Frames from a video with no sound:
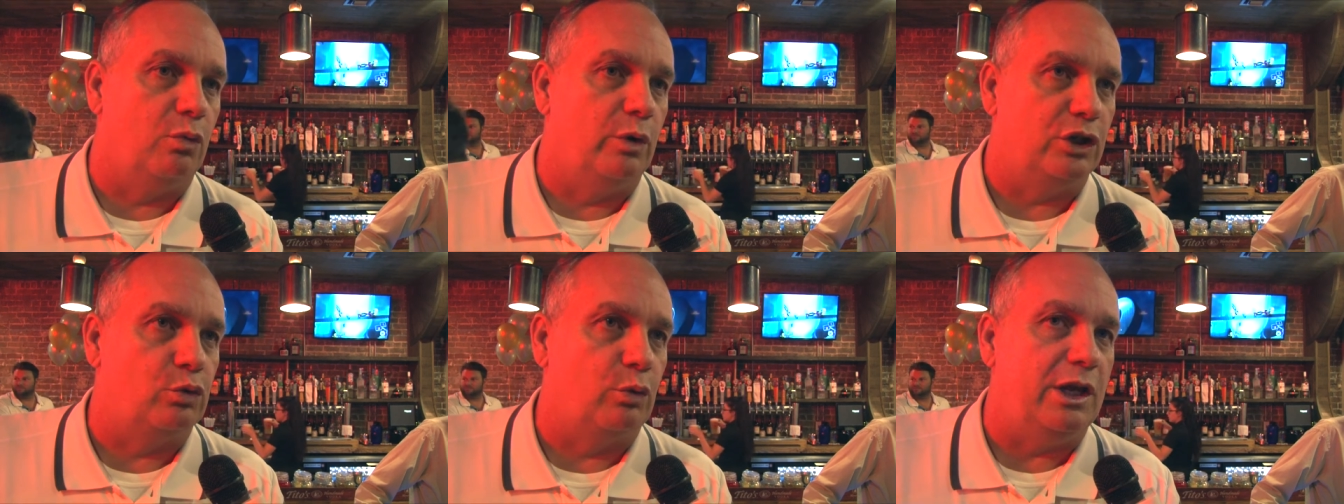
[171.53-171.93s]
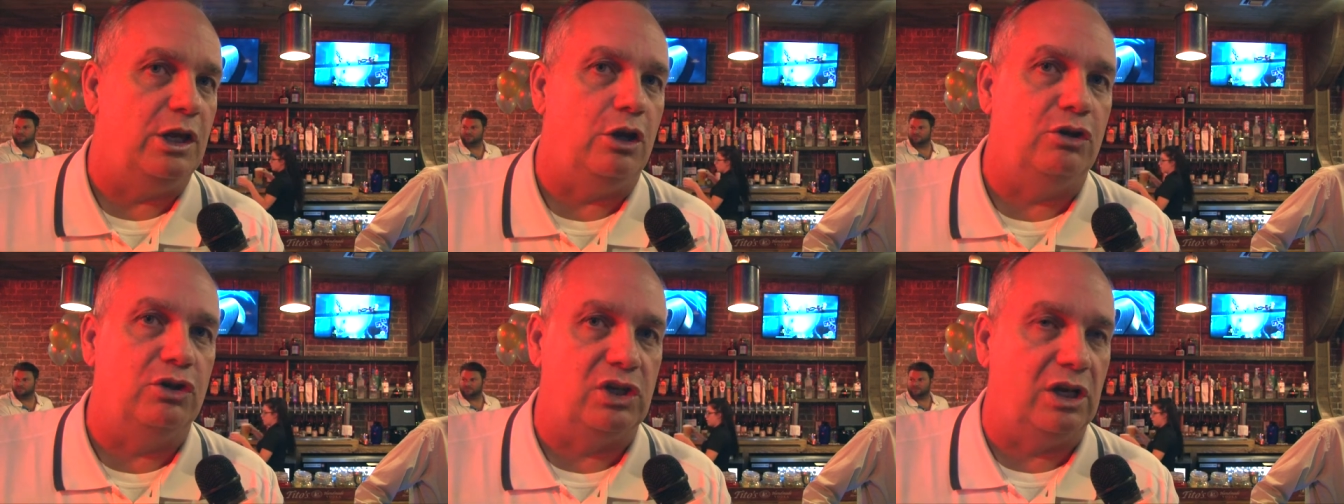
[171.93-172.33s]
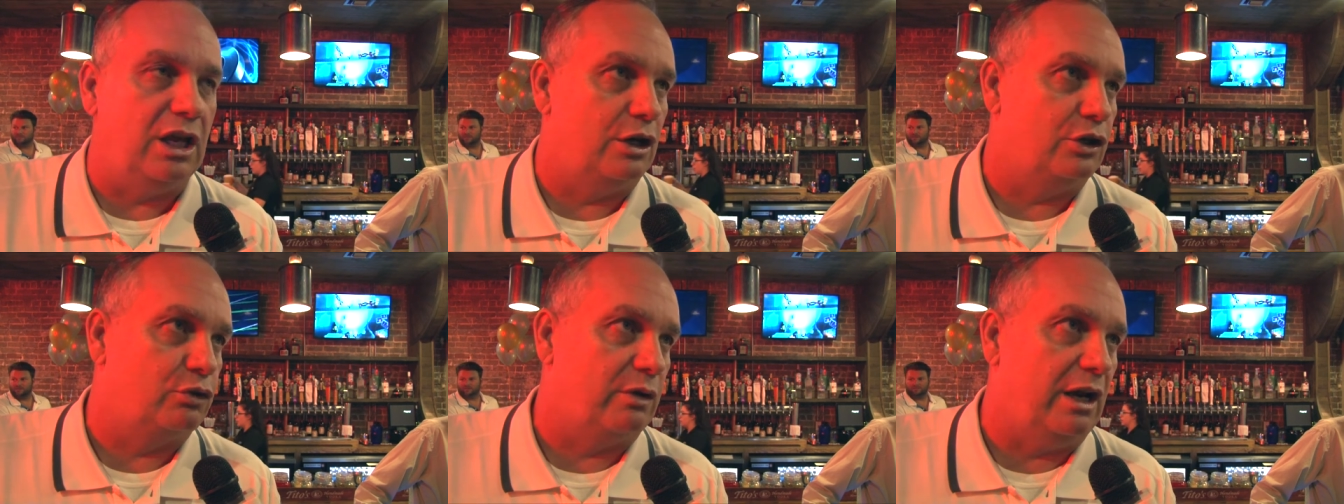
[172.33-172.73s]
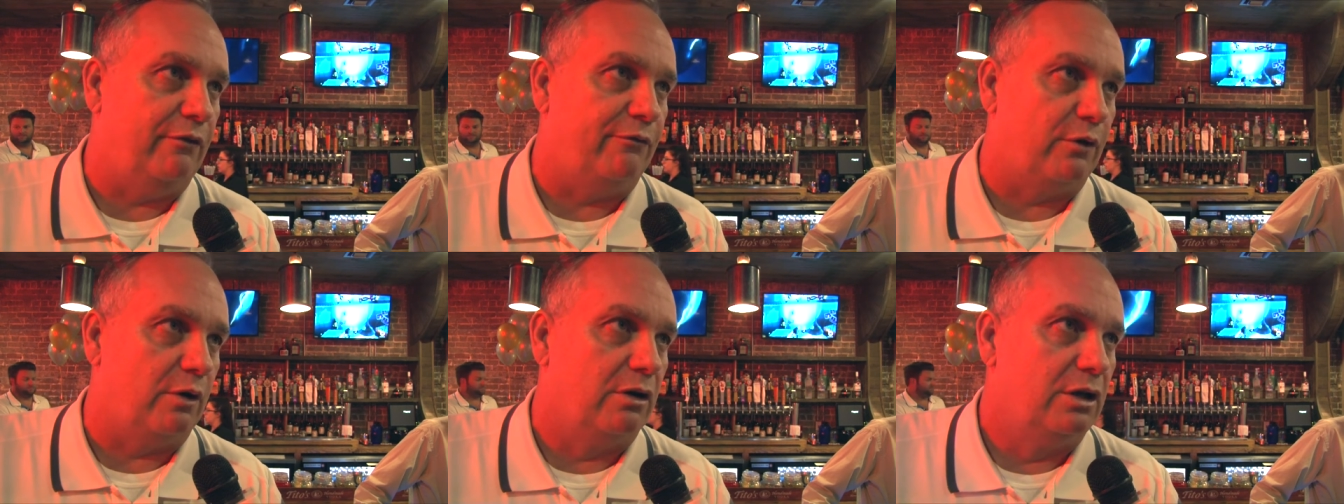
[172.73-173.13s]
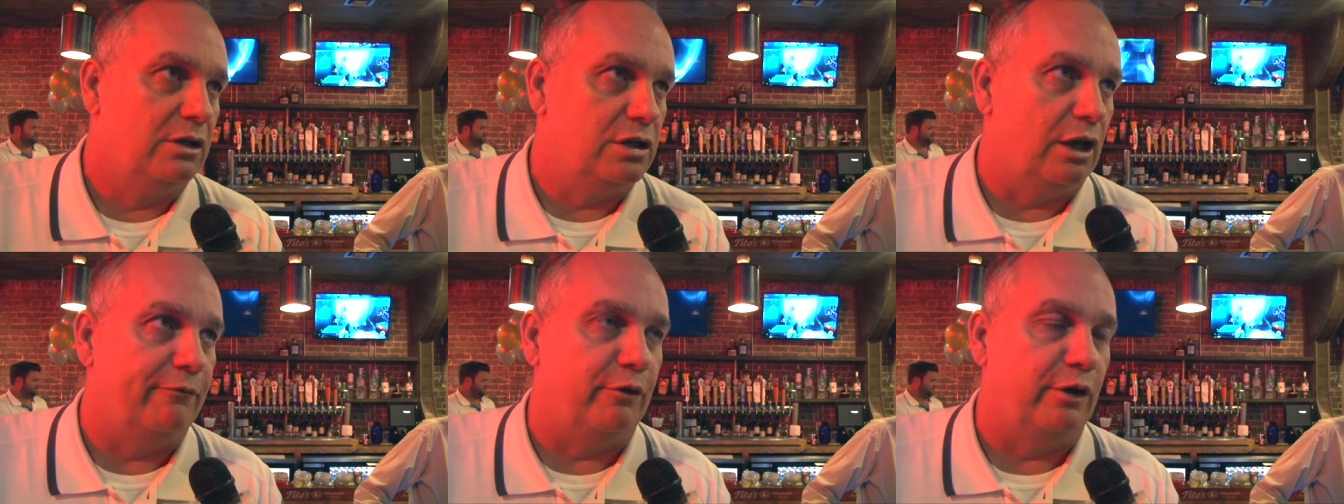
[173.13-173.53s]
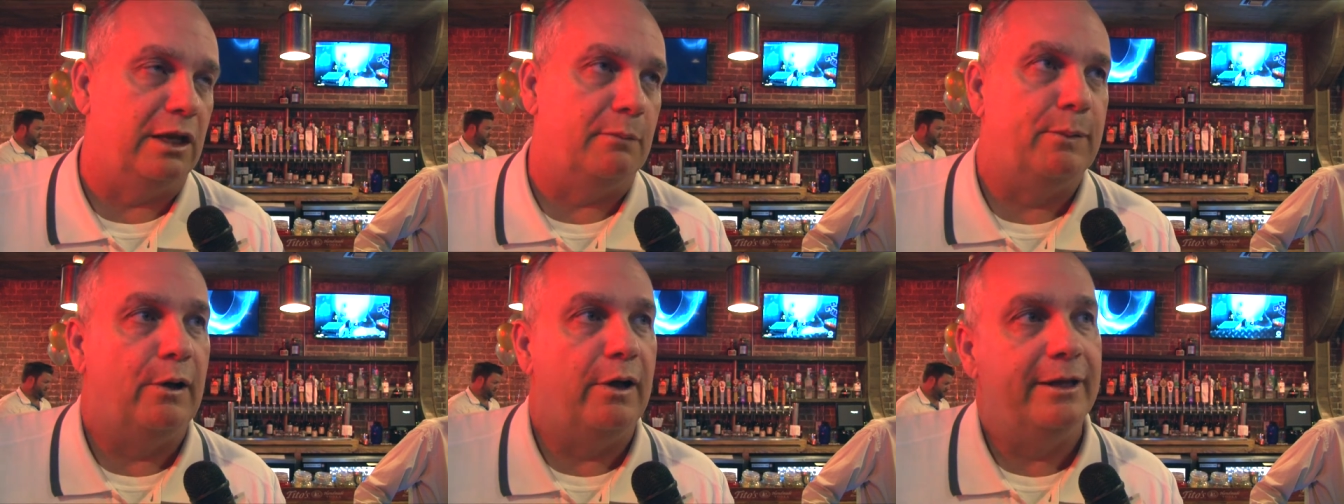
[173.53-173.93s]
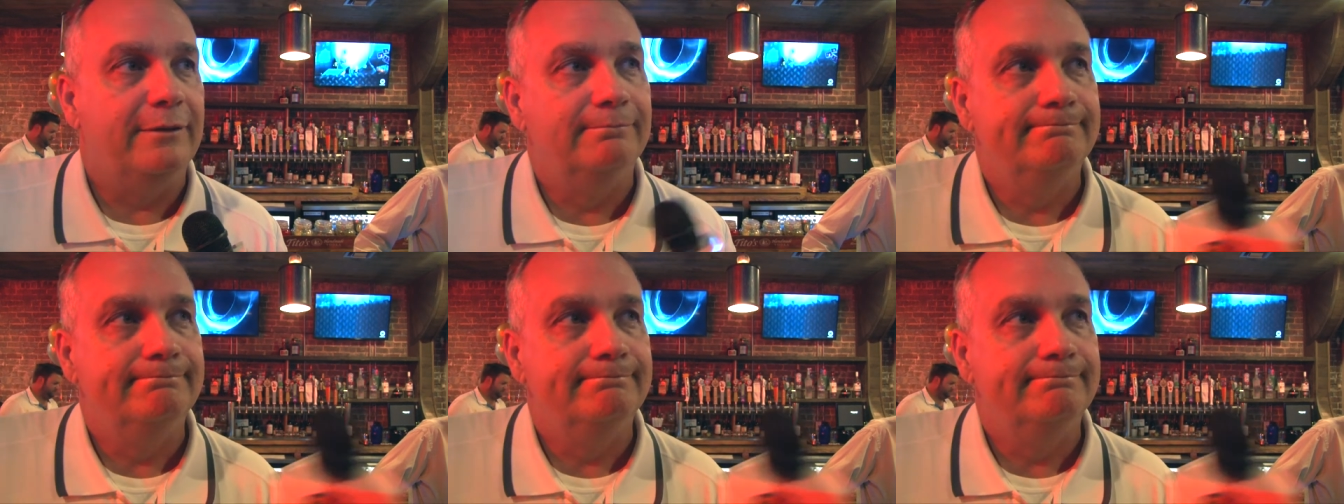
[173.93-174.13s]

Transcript: which we use to get us ready for tough league play.